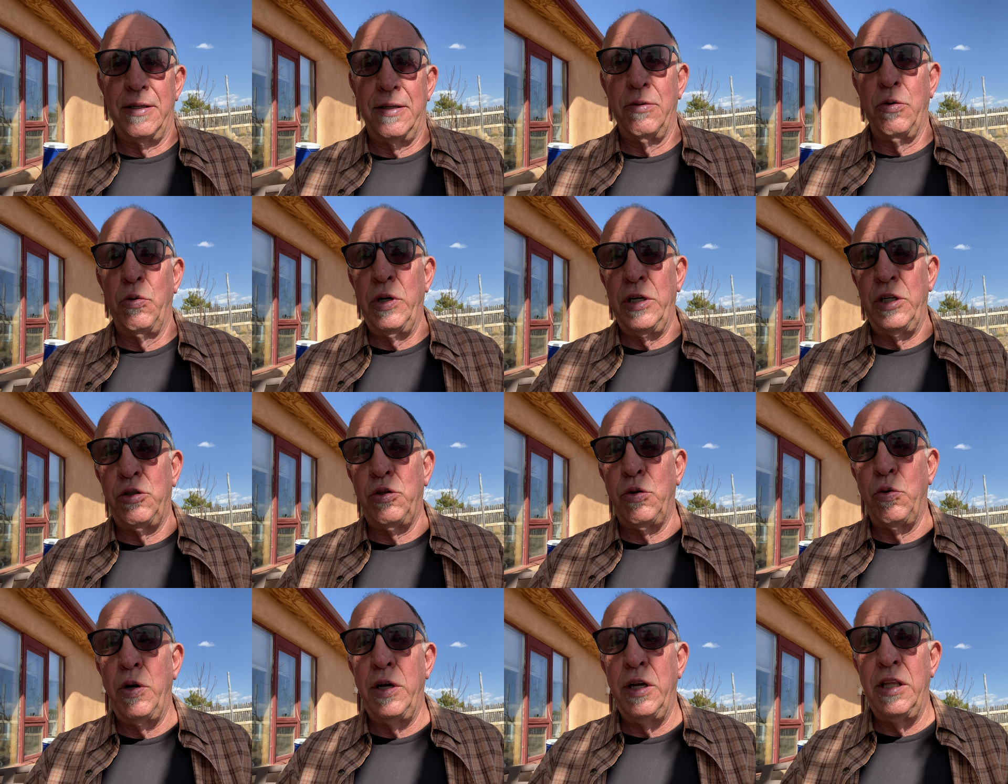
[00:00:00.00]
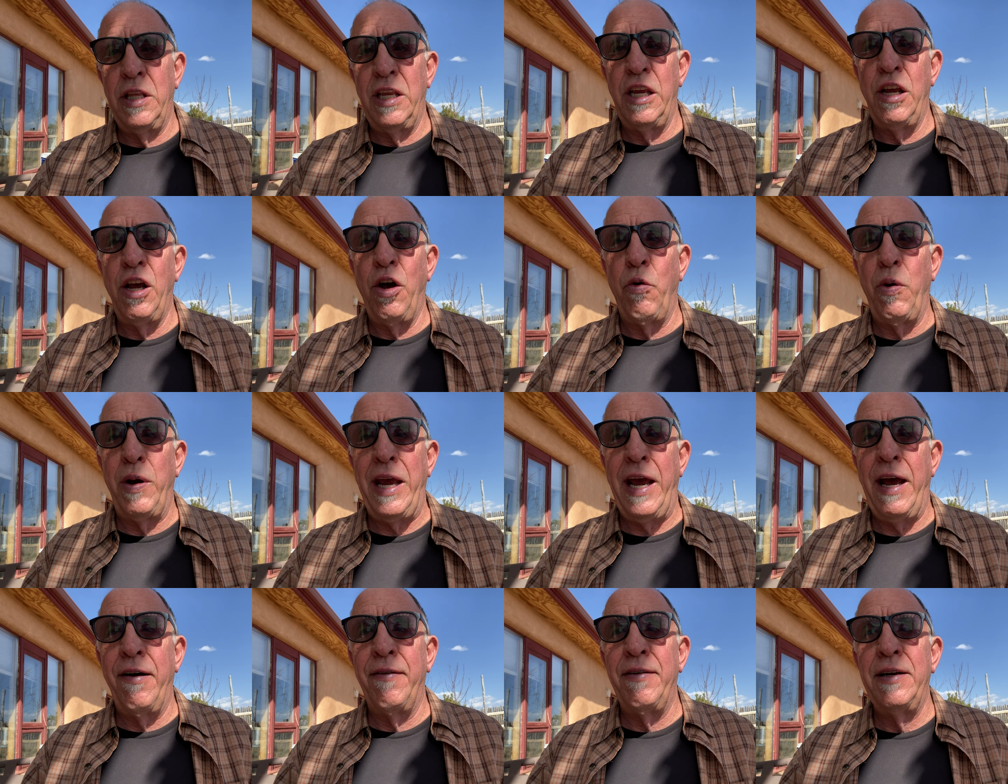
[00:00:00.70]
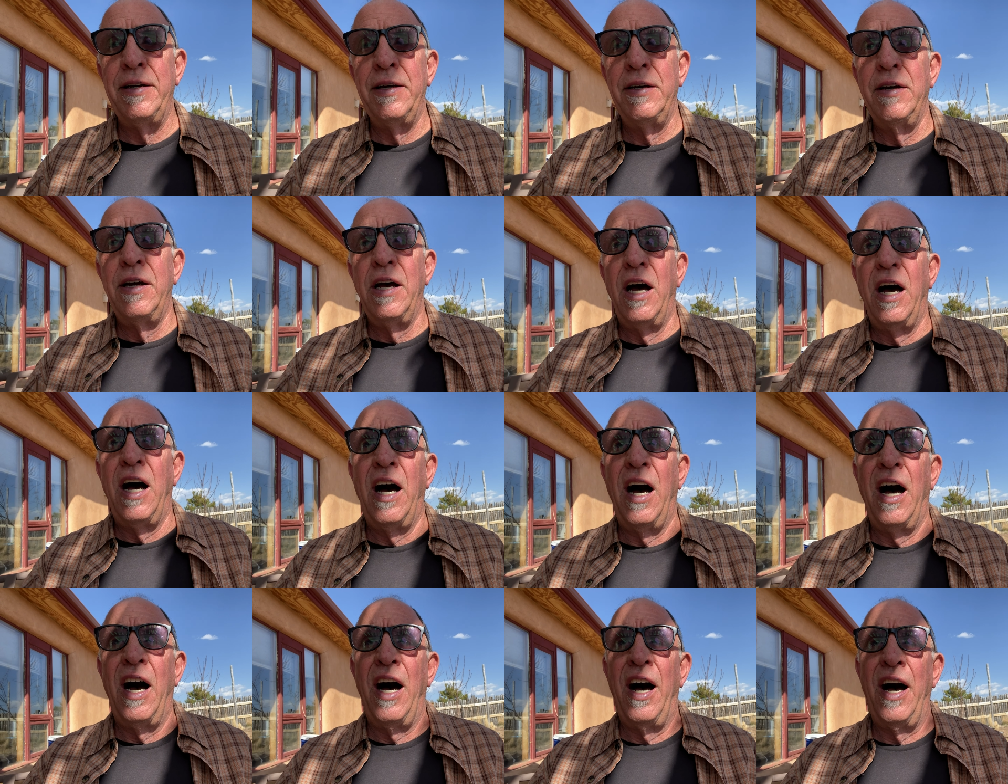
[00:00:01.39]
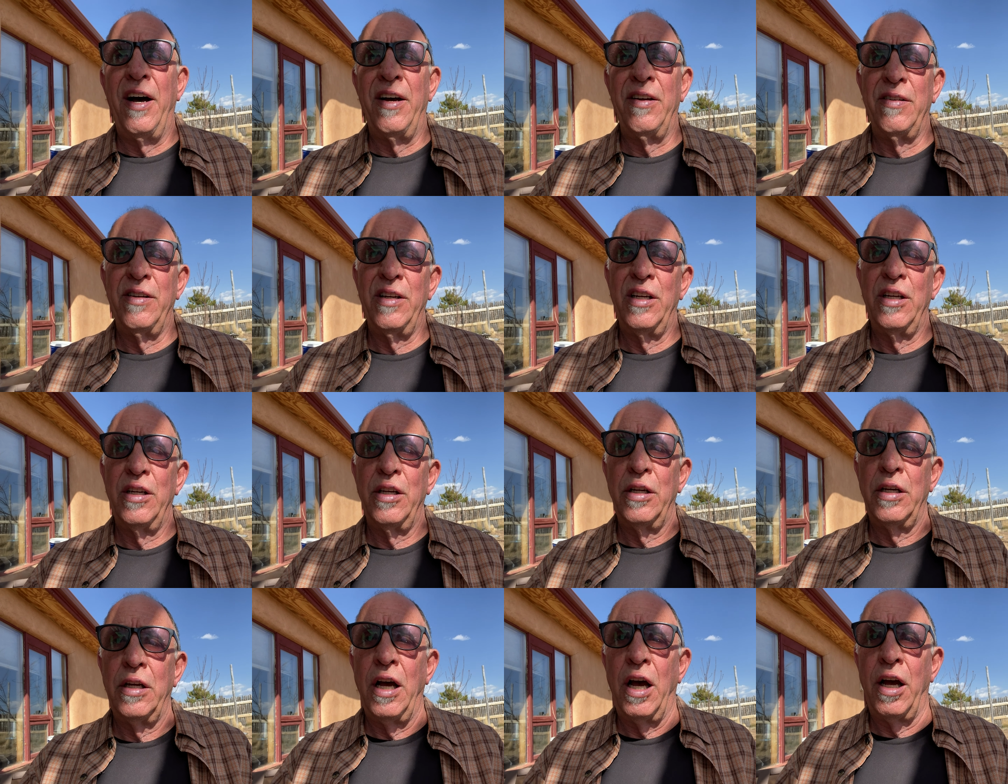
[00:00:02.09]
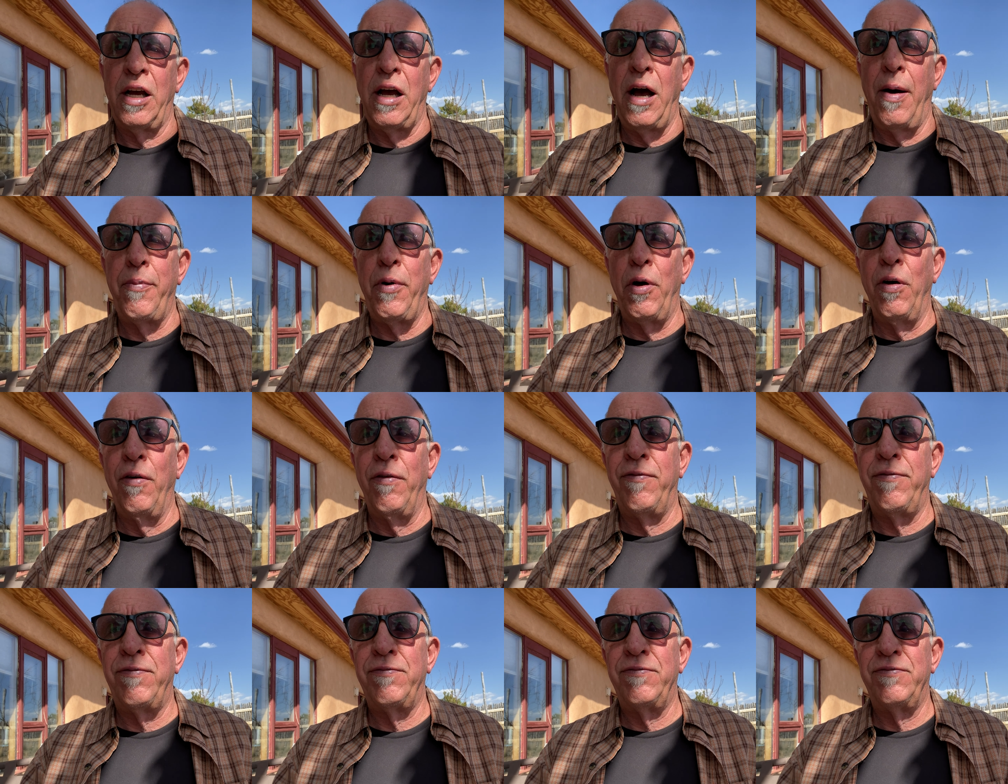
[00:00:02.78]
which we have a couple,